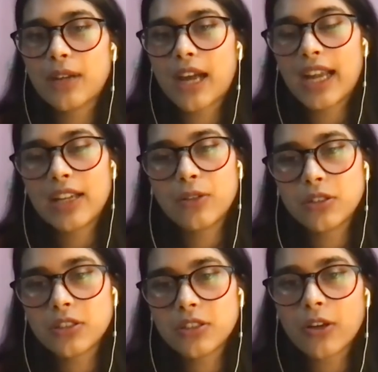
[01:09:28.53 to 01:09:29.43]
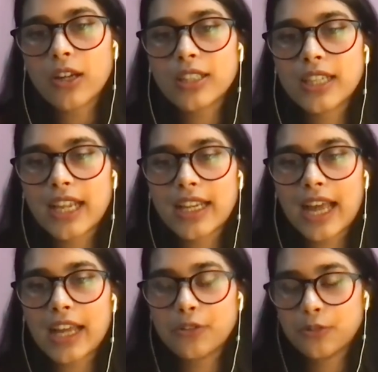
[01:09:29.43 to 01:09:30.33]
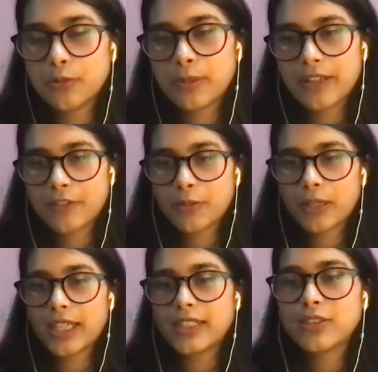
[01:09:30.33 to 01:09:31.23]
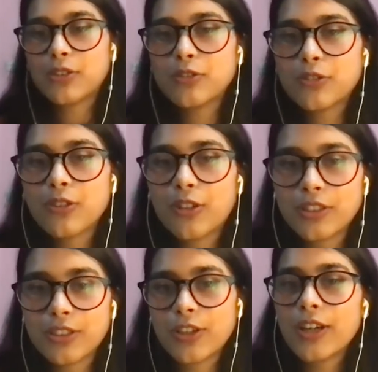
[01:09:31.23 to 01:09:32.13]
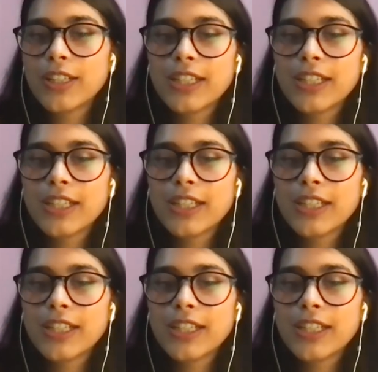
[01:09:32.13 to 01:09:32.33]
I learned a lot, and I hope everyone else also learned a lot.